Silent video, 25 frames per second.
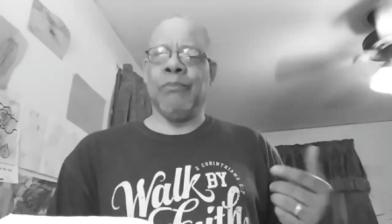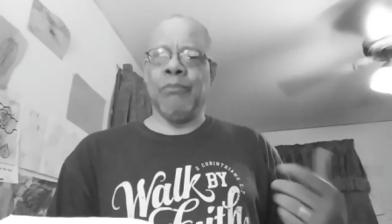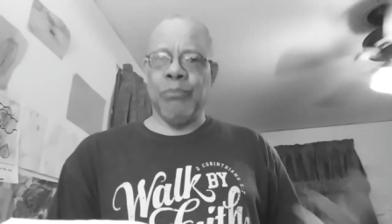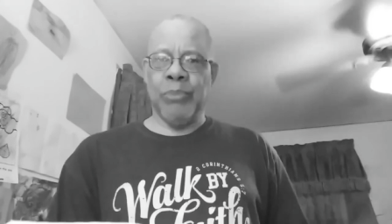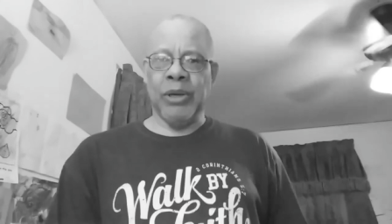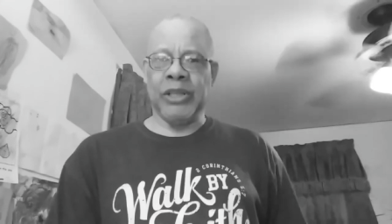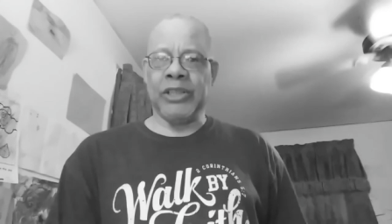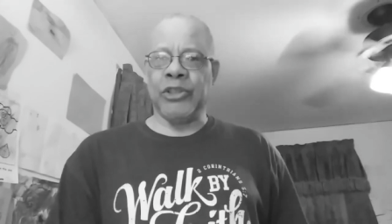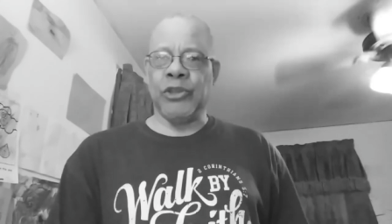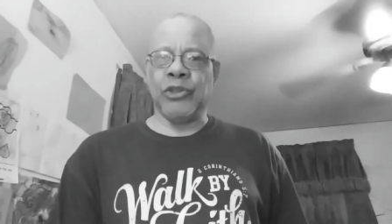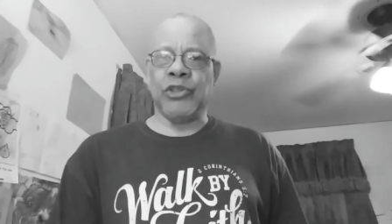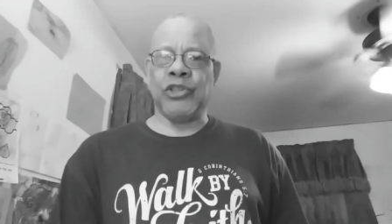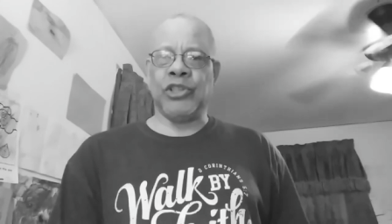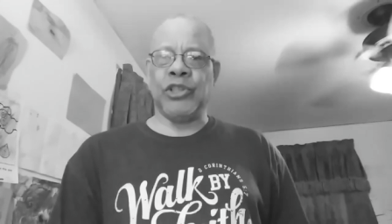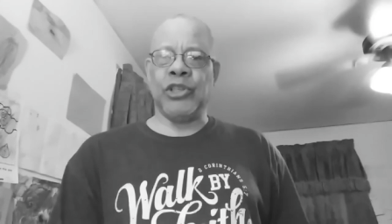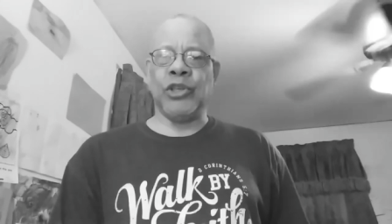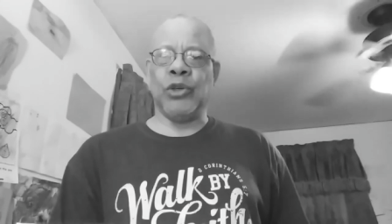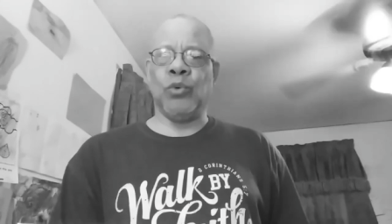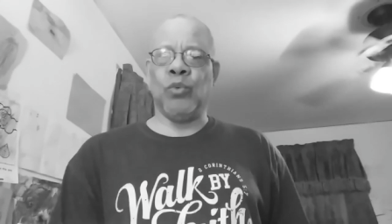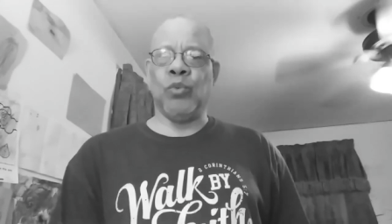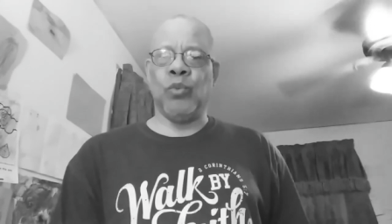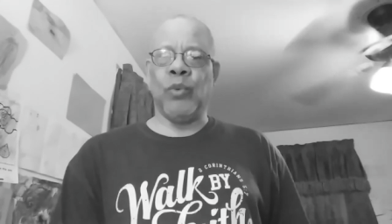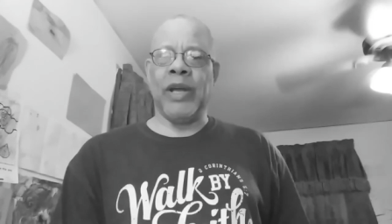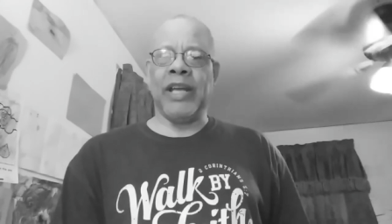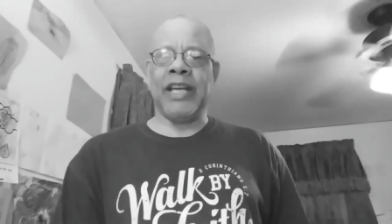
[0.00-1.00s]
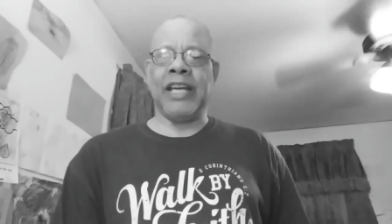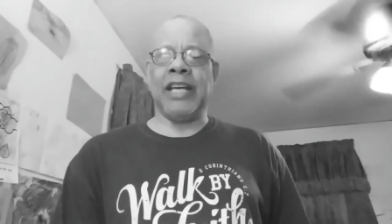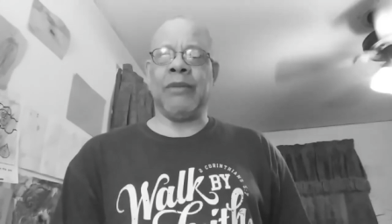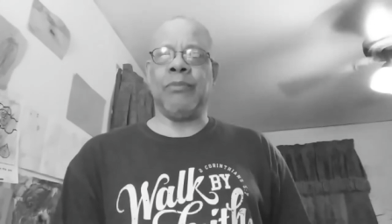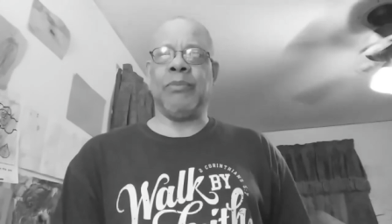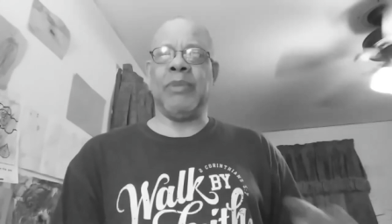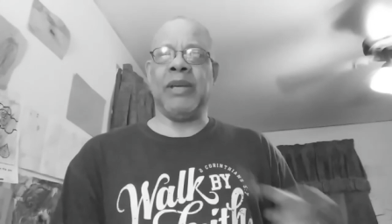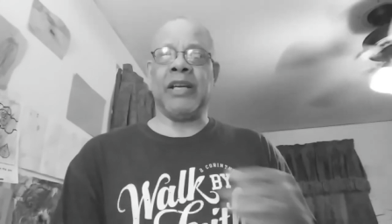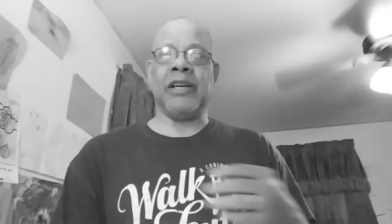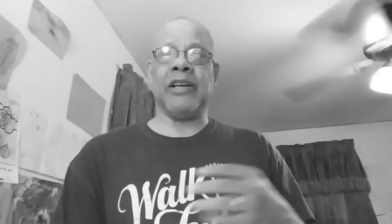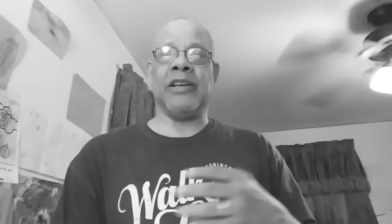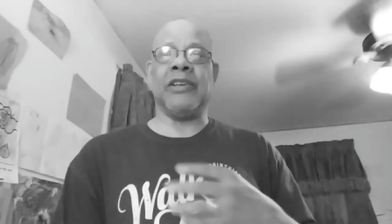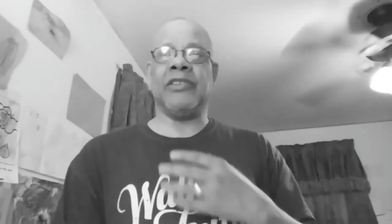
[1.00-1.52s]
But they're still wicked
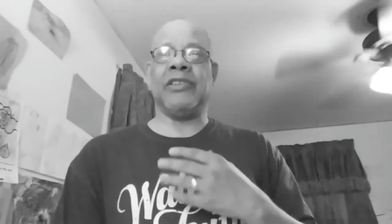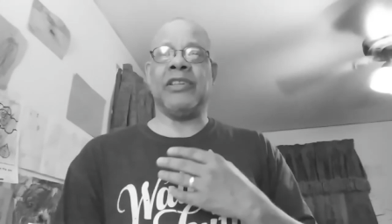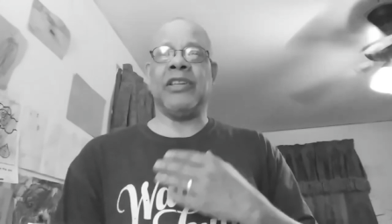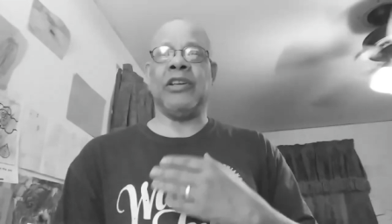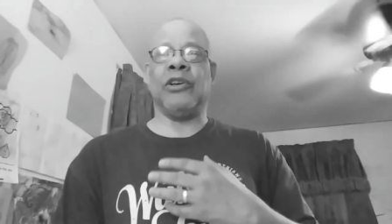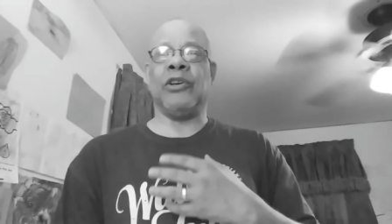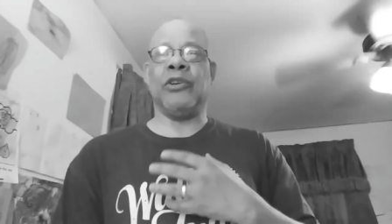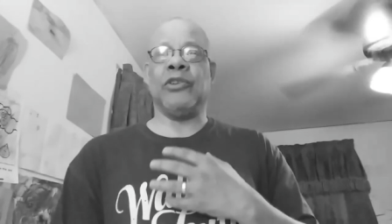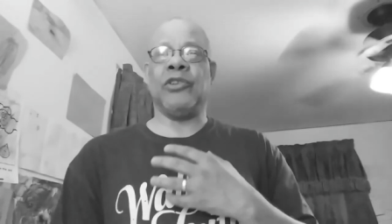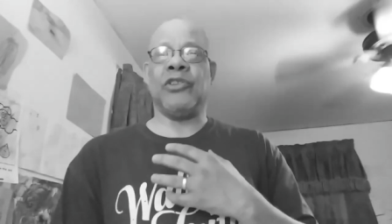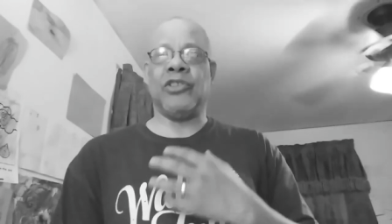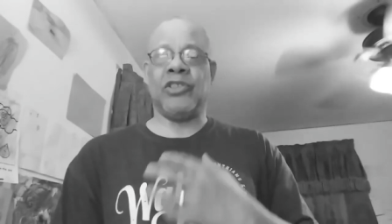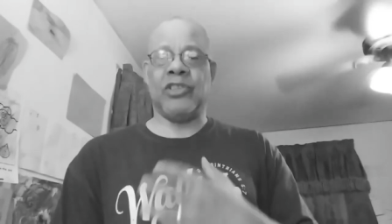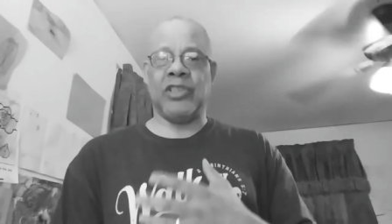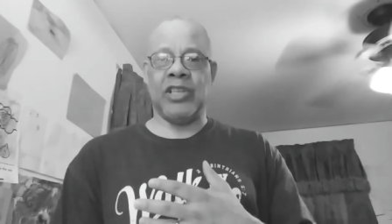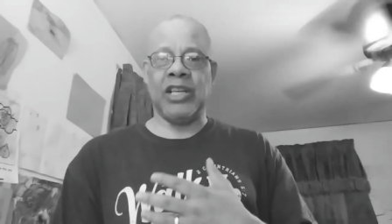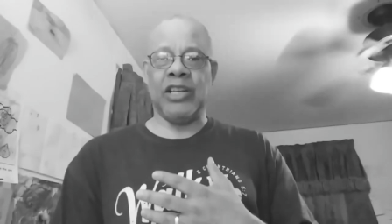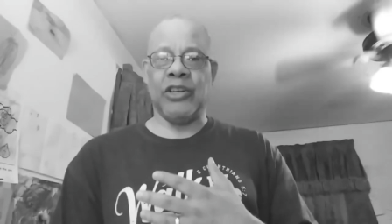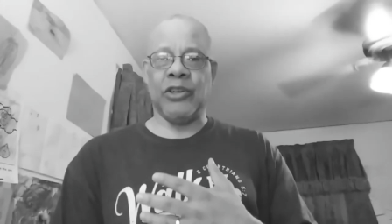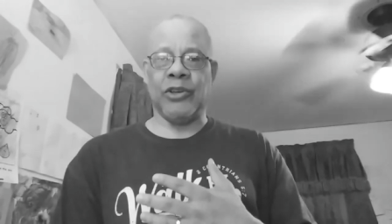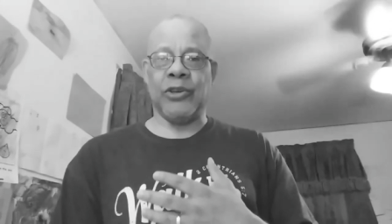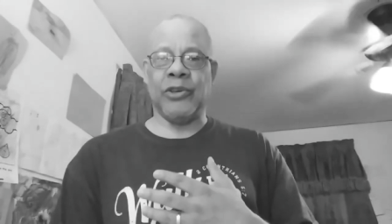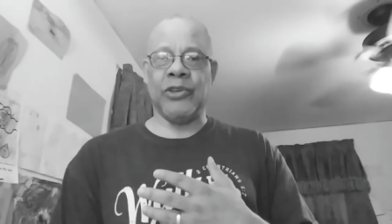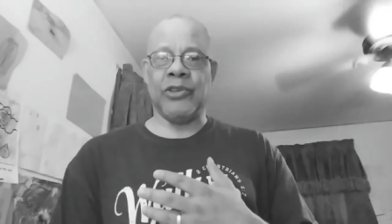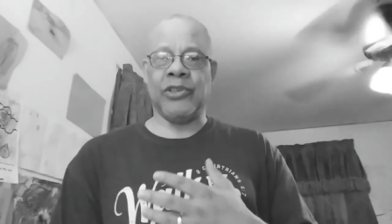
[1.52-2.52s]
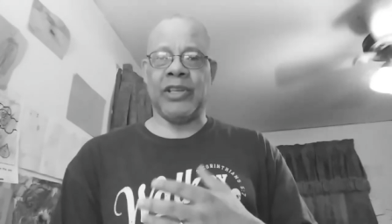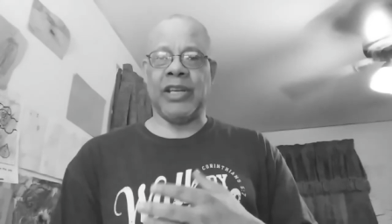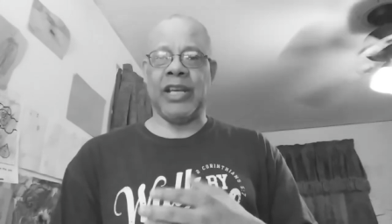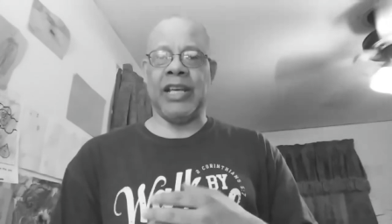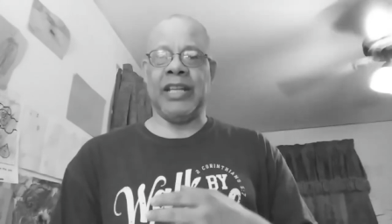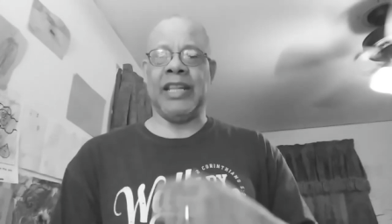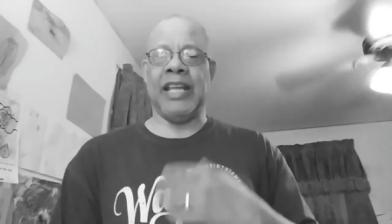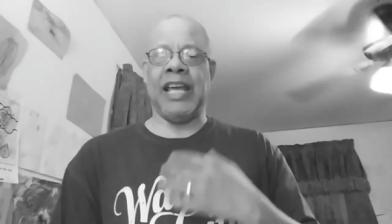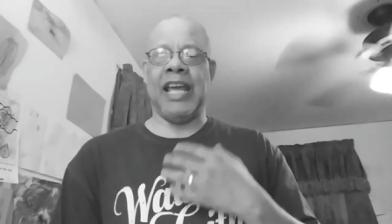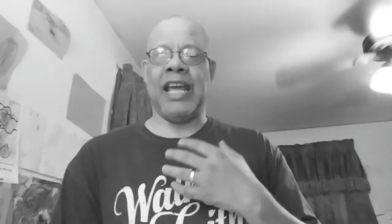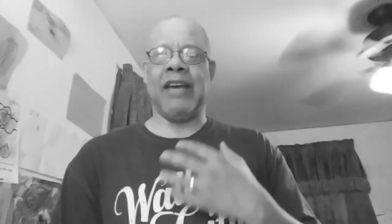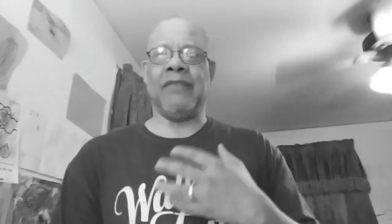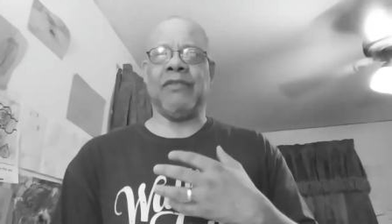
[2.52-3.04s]
because they're sinners
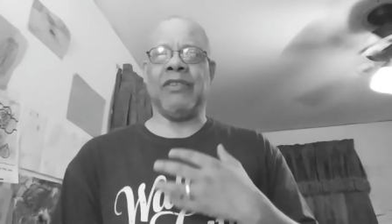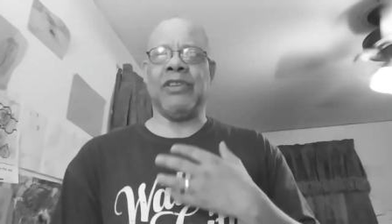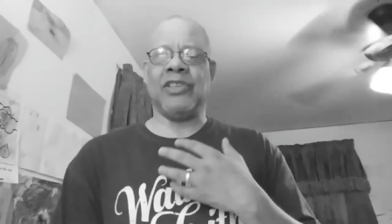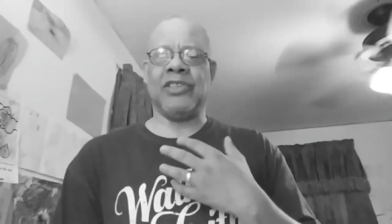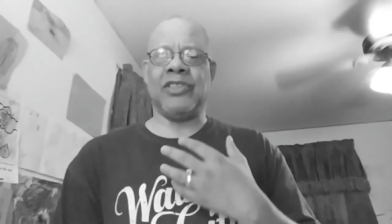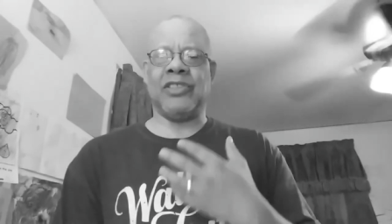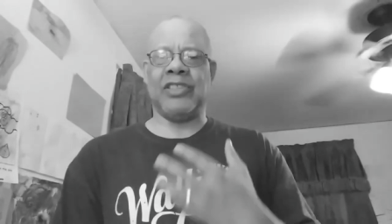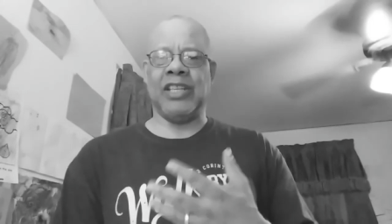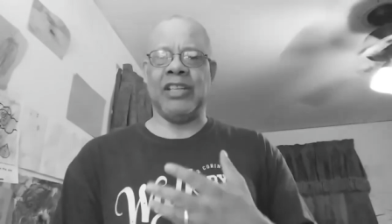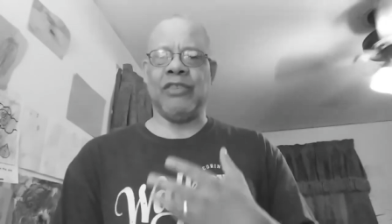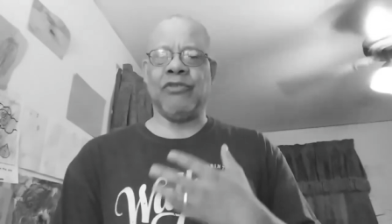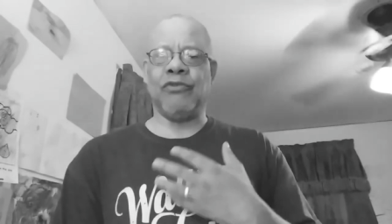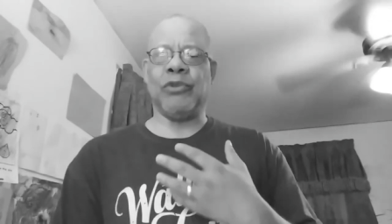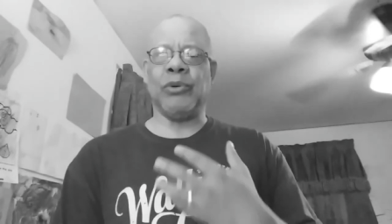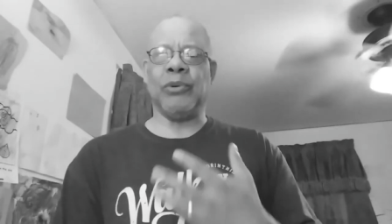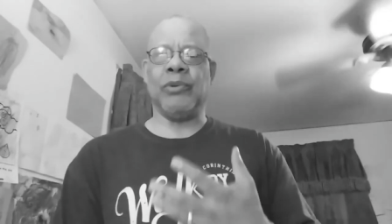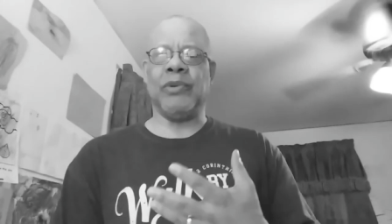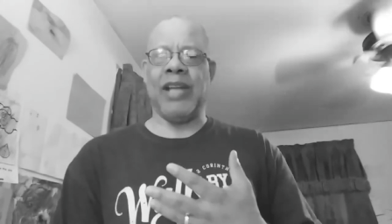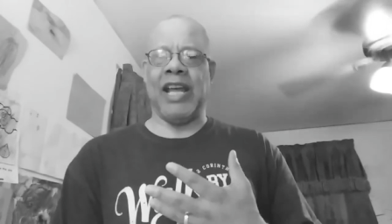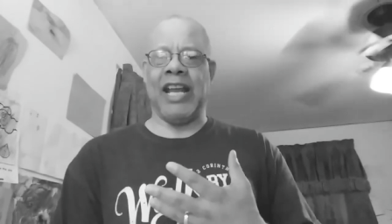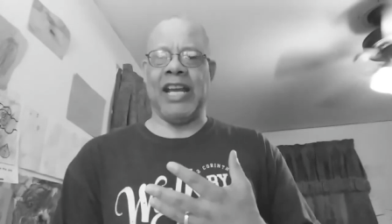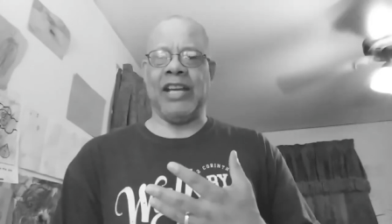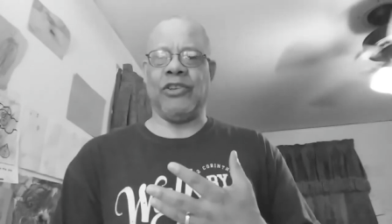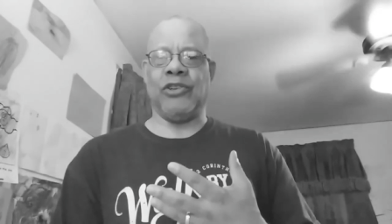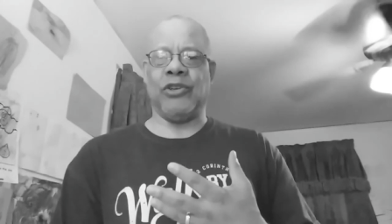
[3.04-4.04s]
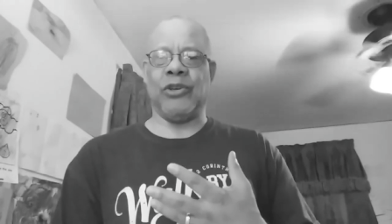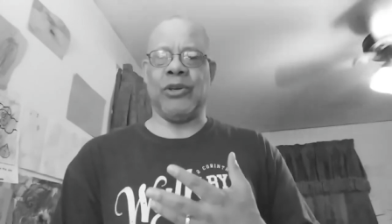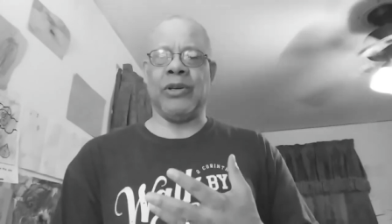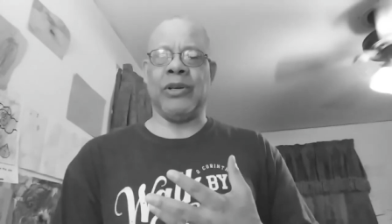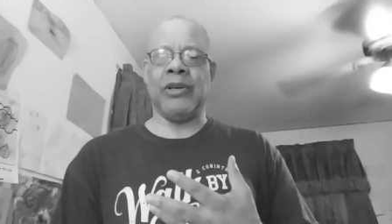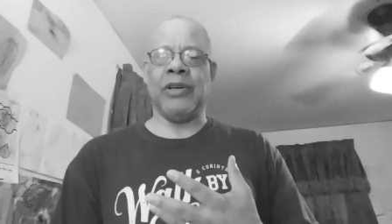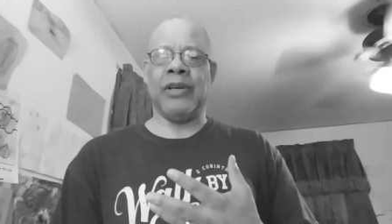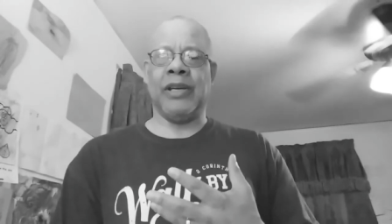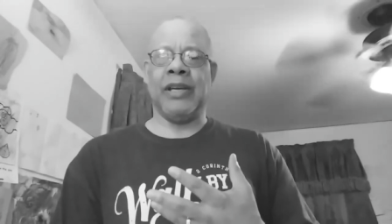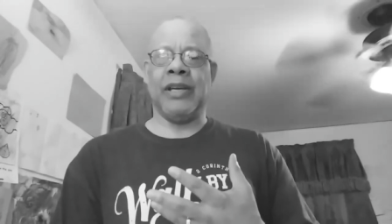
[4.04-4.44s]
and they have a sinful nature.